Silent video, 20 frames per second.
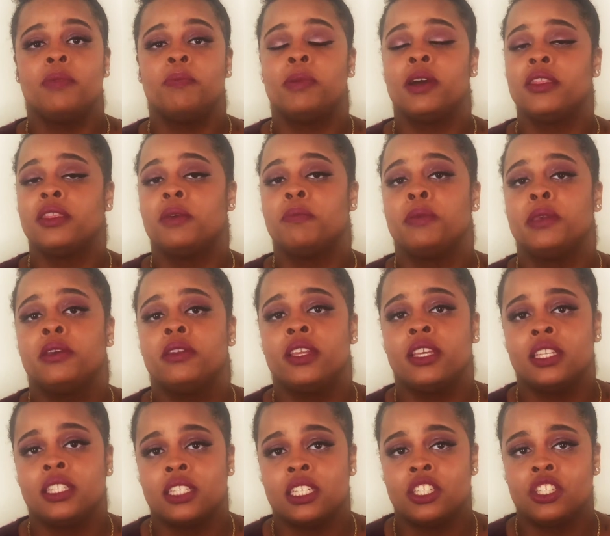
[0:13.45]
but the
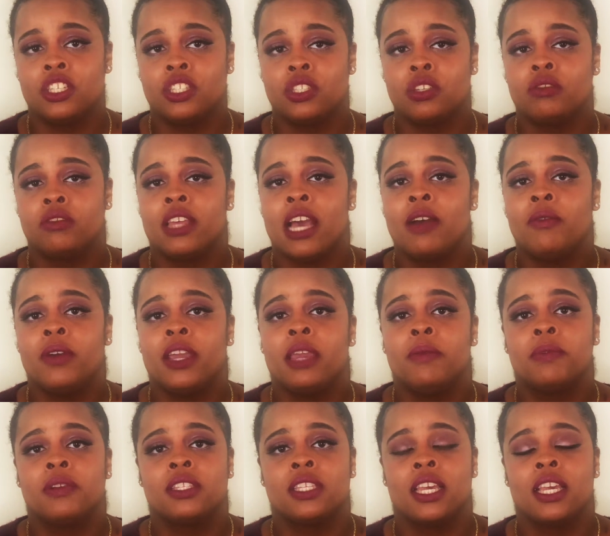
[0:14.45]
beauty edition, so that way
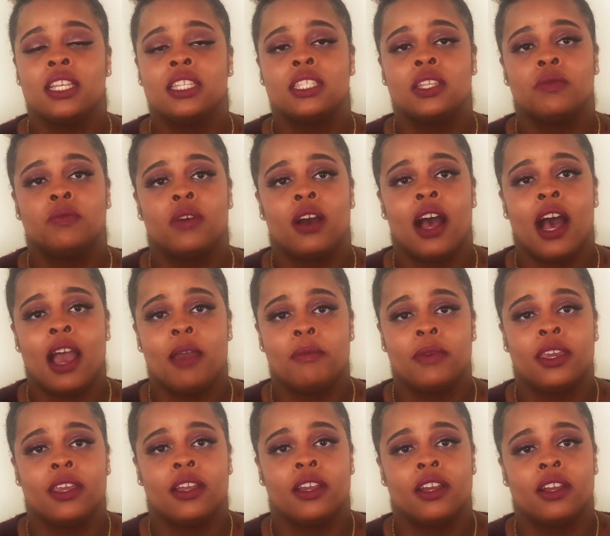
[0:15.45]
it pertains to what
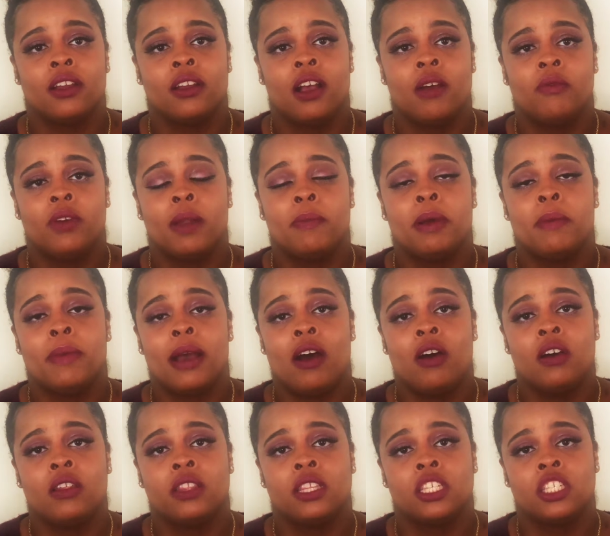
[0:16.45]
I'm
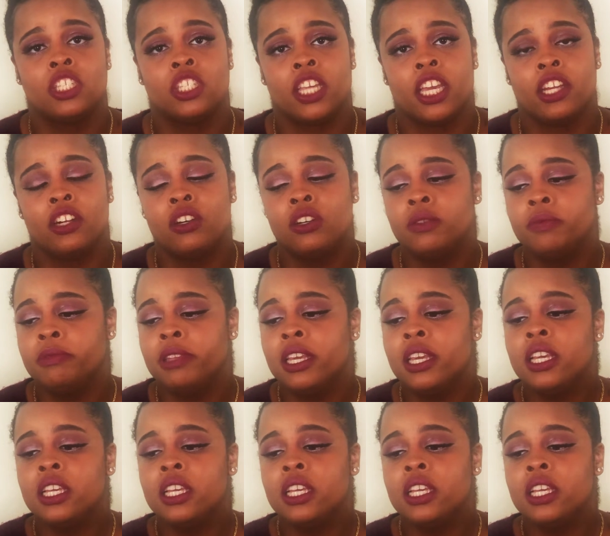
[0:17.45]
about on this channel.